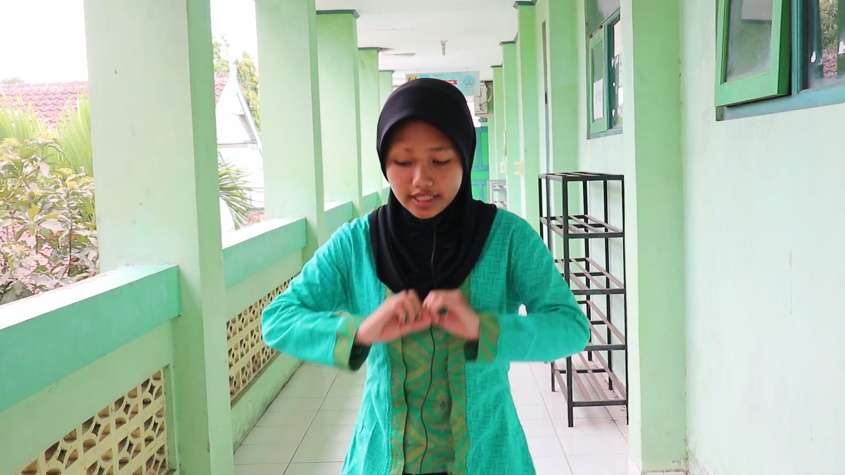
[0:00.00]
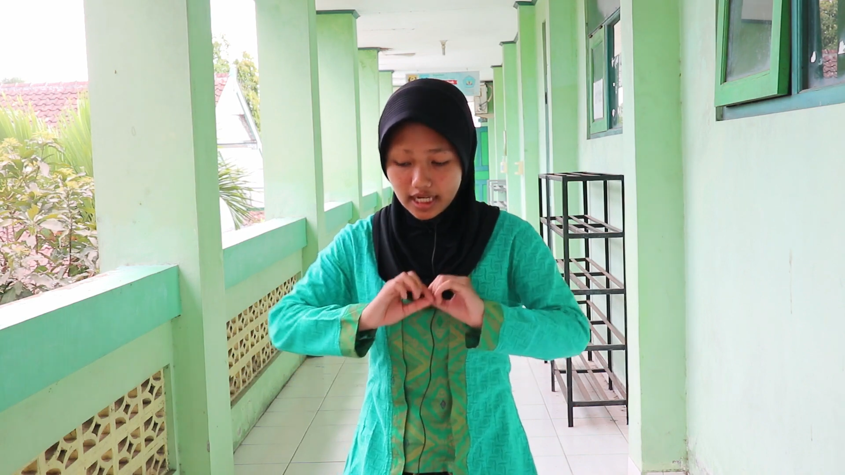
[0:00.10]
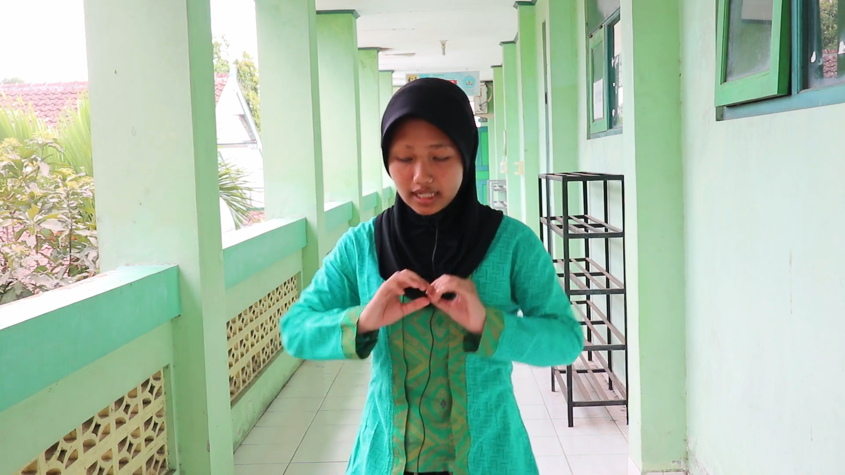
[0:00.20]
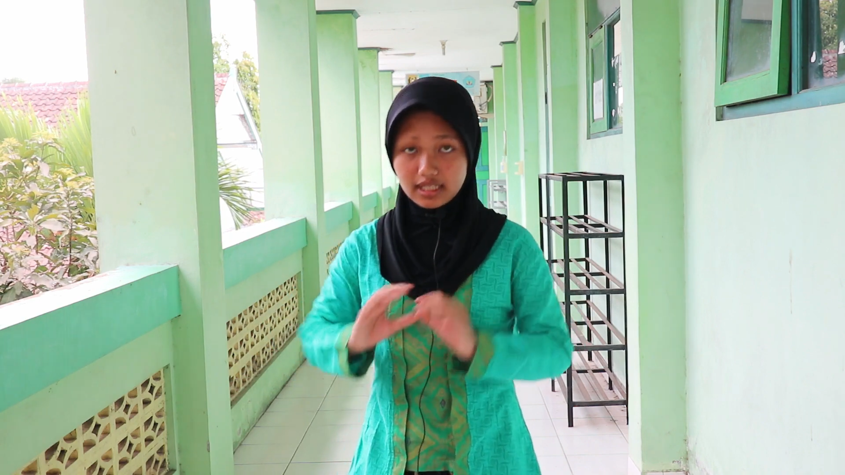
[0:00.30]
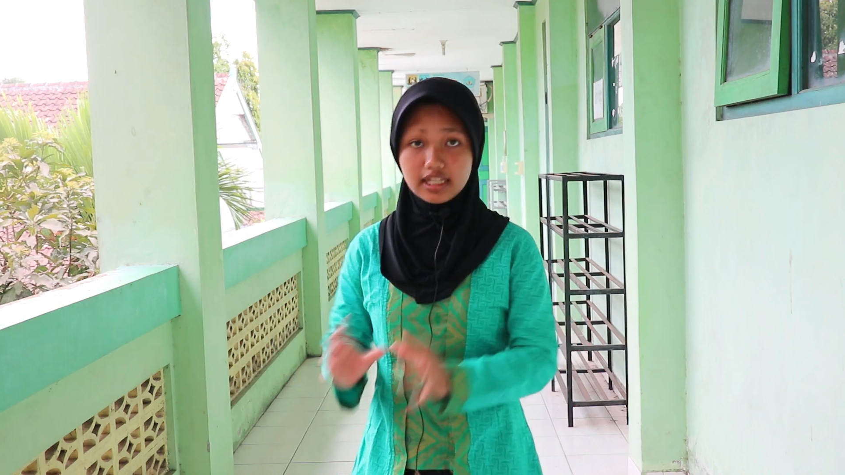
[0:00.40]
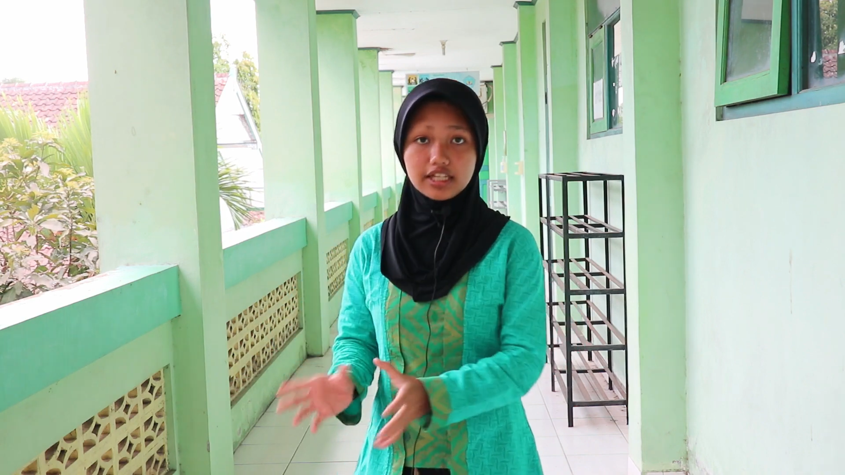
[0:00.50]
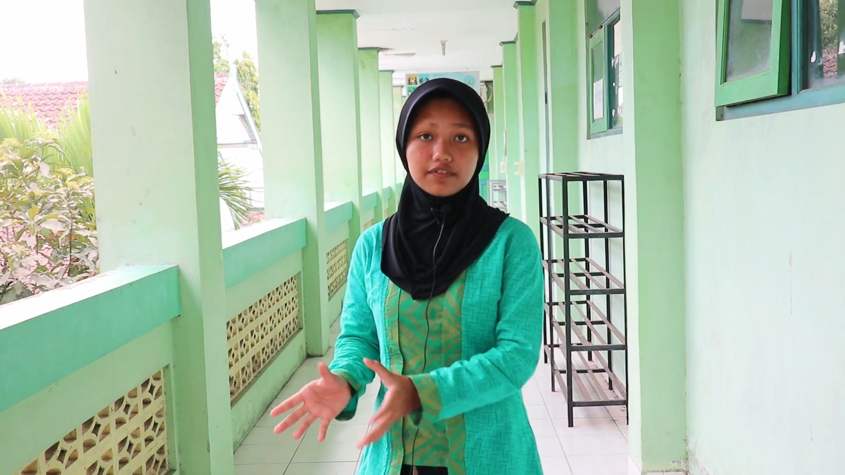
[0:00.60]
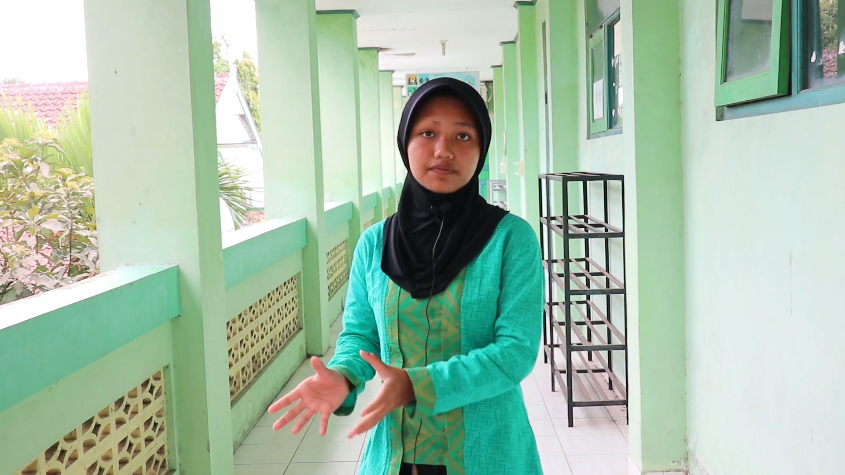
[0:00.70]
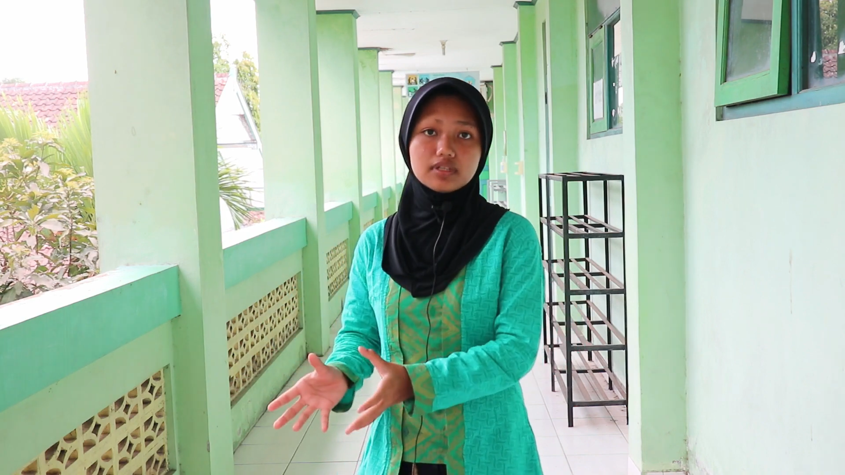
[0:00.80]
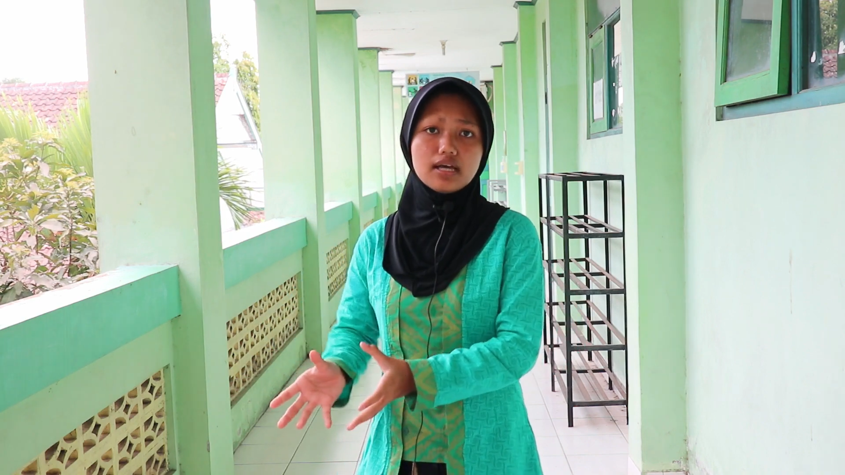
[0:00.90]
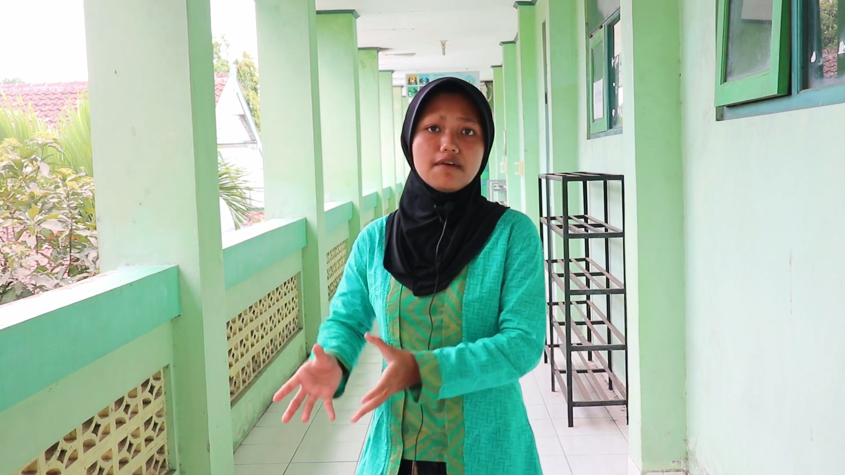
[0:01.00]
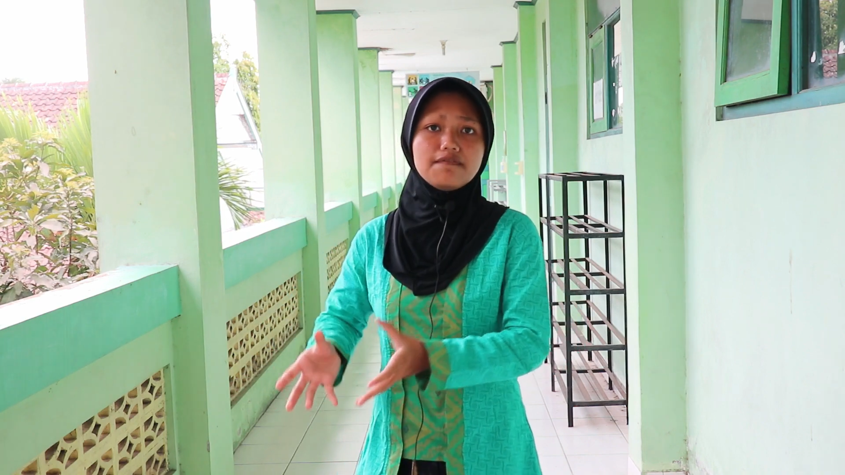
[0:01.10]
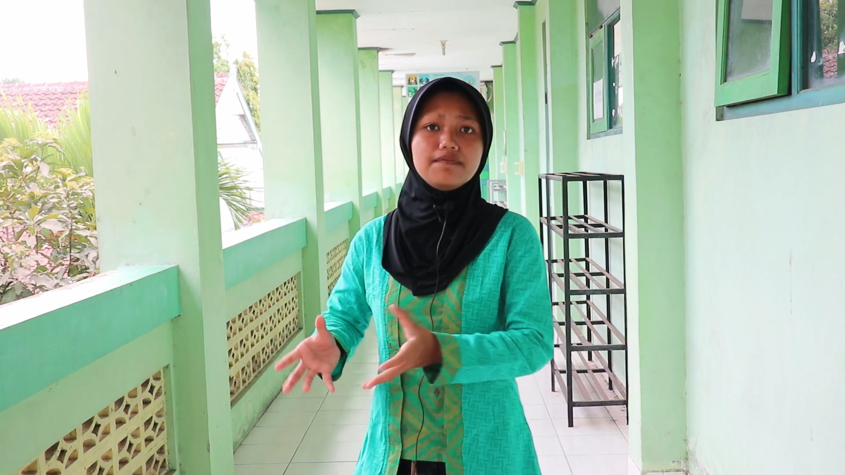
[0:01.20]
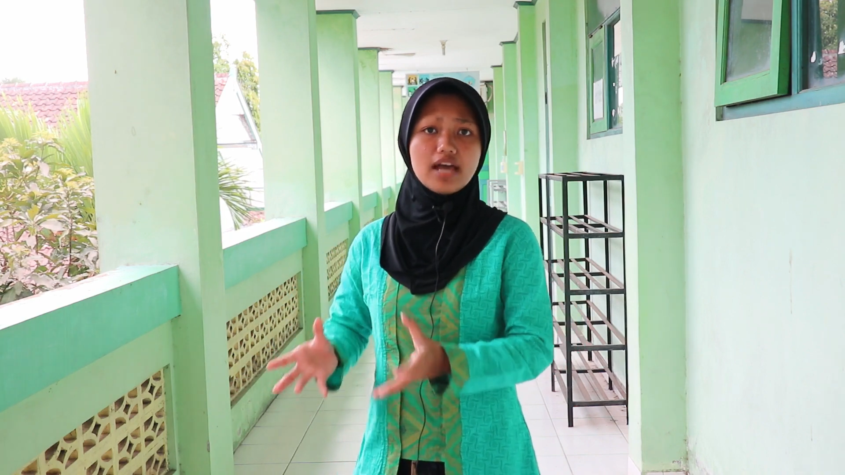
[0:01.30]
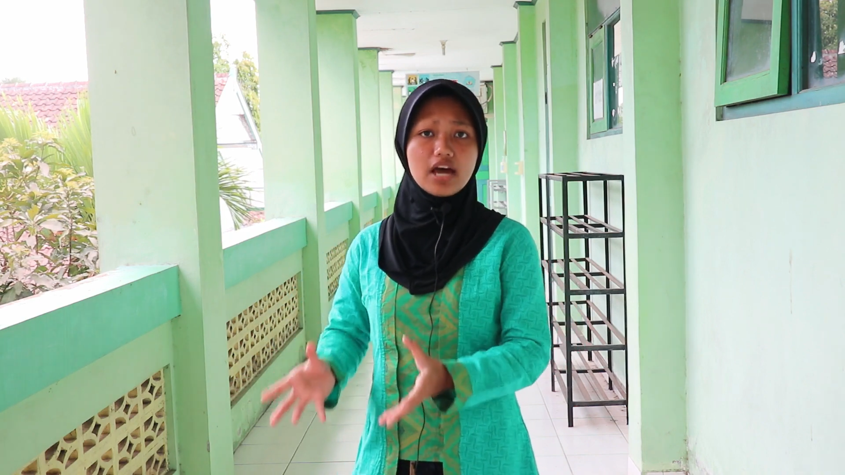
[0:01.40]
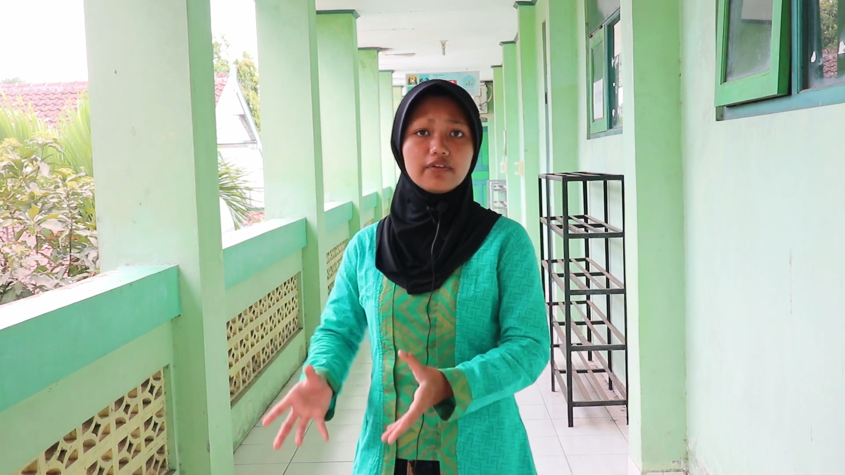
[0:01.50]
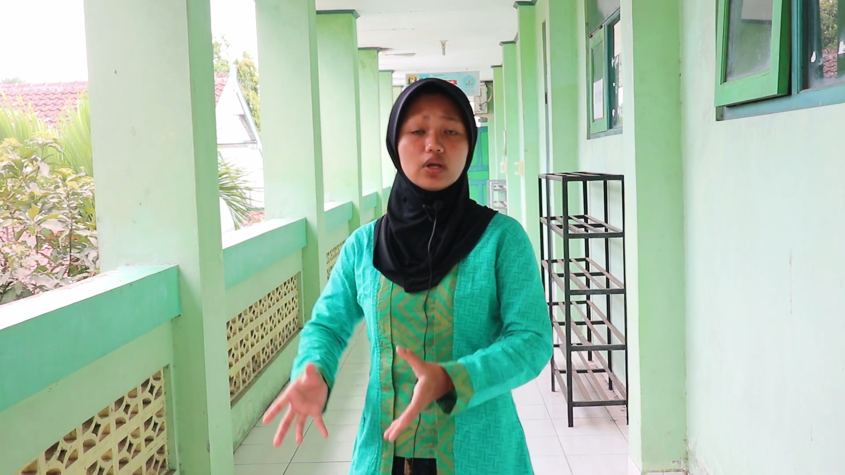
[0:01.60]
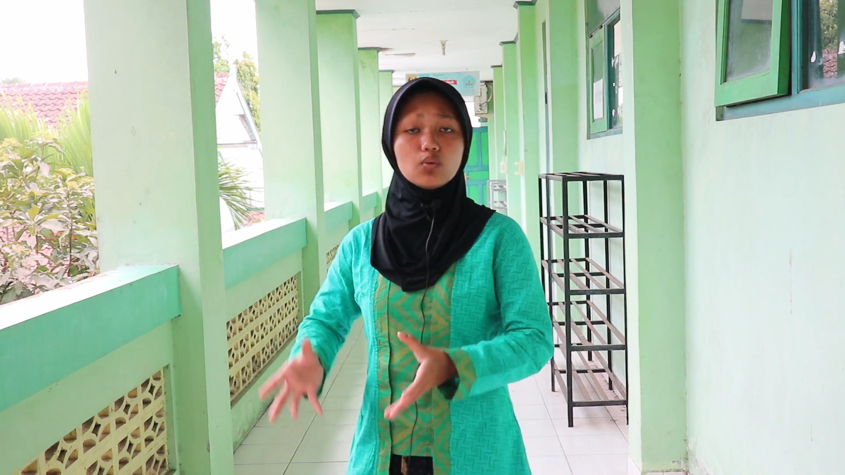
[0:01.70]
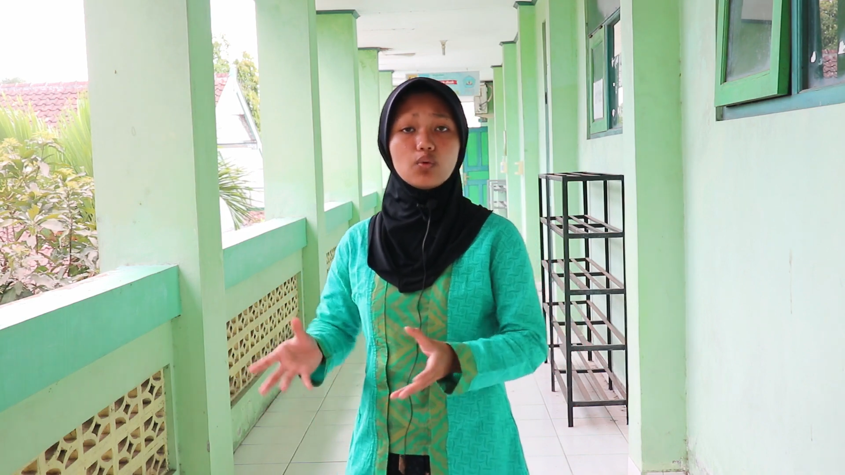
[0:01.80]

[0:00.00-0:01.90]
there lived a very